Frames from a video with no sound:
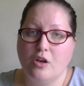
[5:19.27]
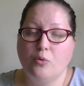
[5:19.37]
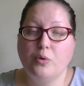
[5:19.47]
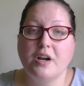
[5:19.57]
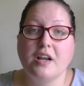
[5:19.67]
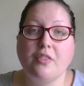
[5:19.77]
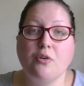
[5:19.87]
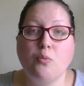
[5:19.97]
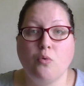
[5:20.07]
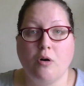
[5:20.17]
When
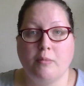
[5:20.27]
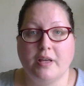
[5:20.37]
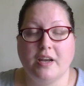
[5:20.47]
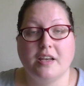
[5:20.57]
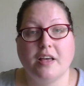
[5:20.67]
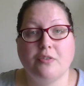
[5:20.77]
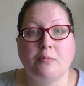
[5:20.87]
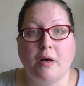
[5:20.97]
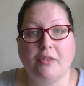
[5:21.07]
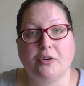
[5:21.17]
another woman, another
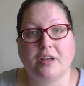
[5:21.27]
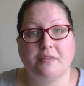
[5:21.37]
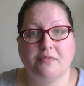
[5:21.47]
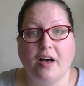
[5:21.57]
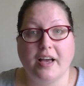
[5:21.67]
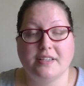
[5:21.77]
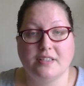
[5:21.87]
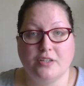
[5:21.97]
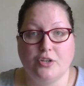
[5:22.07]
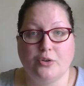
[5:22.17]
mother confides
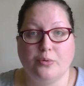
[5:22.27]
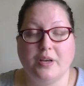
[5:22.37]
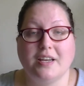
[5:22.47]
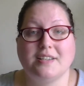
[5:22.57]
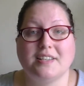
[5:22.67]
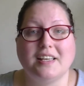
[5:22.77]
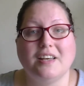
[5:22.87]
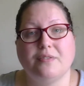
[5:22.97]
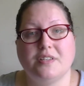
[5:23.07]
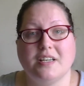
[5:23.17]
in you, it is a
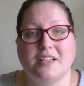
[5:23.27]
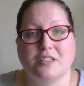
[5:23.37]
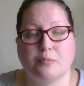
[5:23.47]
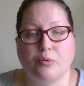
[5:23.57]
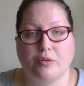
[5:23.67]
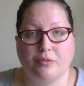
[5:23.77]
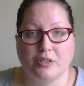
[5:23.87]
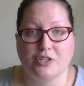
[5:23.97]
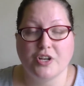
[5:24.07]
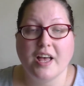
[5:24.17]
gift and it is a
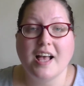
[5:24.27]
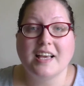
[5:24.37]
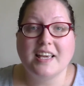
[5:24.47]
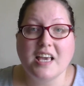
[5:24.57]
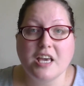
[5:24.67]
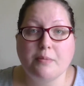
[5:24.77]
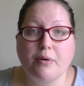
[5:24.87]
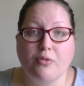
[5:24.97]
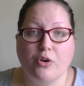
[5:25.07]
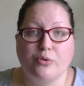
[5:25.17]
privilege.
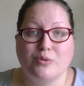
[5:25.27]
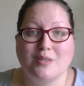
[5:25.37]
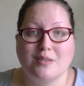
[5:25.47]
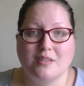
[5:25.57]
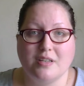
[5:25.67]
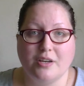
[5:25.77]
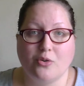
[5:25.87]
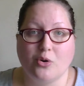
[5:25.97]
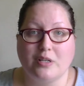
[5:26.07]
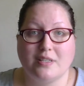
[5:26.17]
Keep those
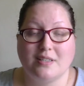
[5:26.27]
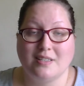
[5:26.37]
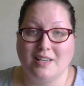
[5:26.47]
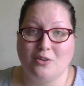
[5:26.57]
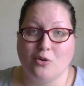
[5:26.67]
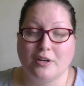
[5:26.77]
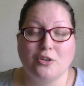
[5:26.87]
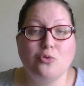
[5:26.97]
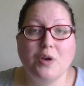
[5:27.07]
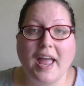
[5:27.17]
secrets secret.
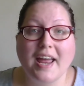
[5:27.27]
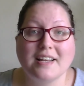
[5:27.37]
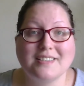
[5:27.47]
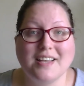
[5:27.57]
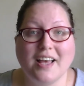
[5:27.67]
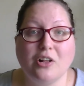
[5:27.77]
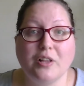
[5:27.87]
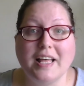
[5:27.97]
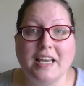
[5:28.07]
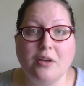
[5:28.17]
You can't tell
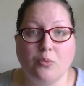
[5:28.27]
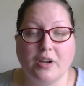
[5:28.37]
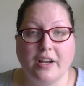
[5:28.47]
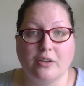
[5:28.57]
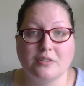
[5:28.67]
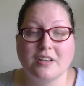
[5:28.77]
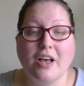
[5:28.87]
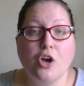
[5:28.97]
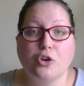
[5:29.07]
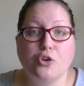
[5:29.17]
anyone else.
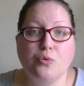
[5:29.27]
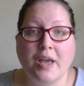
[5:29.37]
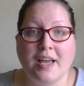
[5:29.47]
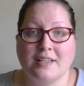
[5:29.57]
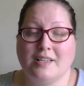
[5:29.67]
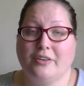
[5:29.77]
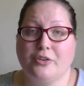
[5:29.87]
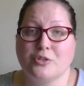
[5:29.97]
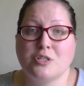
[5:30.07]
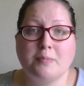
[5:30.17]
You can't tell
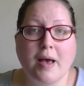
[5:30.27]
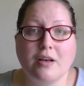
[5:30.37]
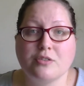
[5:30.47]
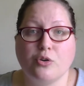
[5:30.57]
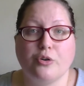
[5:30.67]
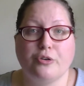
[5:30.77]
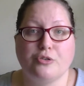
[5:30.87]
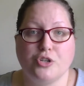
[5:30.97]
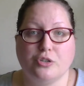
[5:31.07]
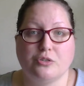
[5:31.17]
your spouse or your
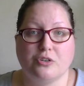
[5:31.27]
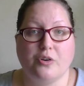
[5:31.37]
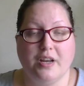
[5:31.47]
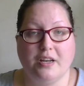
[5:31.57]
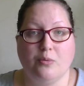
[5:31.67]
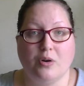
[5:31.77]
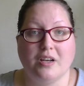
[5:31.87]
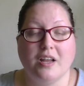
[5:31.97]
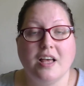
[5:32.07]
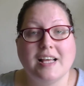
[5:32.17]
children or anyone.
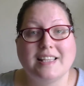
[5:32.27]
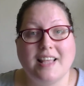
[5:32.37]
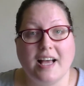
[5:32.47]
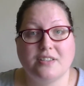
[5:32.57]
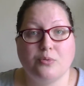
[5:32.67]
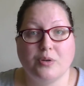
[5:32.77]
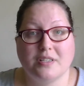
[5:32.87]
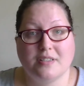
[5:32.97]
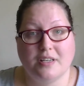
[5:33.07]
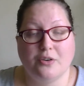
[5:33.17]
That's what a
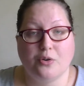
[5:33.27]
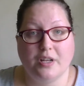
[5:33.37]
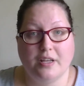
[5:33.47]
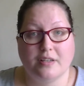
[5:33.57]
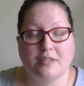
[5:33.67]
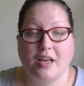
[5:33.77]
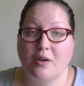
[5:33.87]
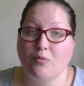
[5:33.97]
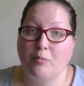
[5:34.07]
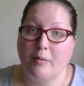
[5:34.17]
secret is.
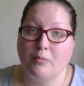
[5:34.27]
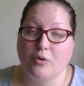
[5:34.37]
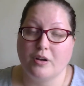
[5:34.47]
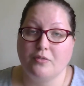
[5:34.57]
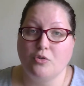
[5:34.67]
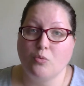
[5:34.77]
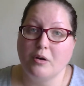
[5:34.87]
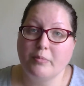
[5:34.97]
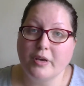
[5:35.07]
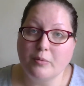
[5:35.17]
And remember, if you
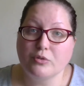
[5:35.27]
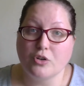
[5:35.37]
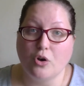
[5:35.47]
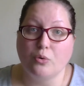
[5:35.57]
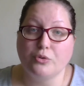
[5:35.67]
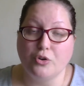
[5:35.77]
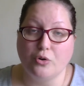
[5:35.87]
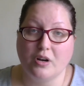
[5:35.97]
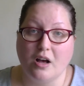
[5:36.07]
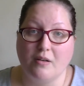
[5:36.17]
want people to hold your
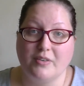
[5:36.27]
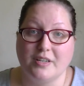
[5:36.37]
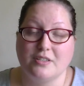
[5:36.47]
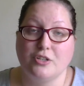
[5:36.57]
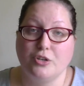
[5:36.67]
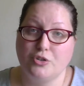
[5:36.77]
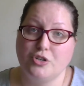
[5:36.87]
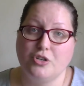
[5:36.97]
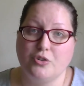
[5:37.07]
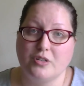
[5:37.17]
confidence, you
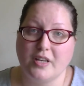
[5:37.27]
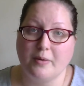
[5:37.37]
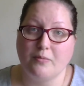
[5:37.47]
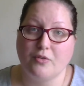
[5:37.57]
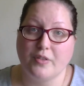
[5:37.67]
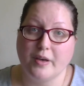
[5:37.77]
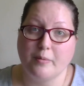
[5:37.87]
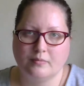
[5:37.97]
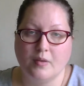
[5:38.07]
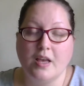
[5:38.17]
should do the same for them.
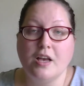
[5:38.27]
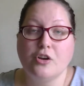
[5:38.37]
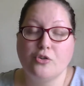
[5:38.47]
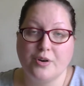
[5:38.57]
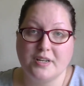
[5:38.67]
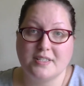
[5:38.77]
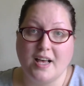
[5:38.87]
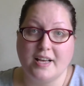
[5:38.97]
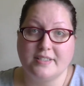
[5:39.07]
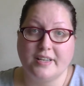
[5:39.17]

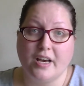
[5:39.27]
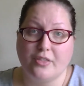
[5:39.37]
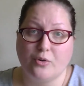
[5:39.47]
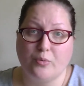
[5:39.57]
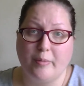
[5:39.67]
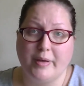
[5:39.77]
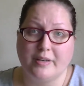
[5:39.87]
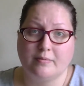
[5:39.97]
Criticizing other women.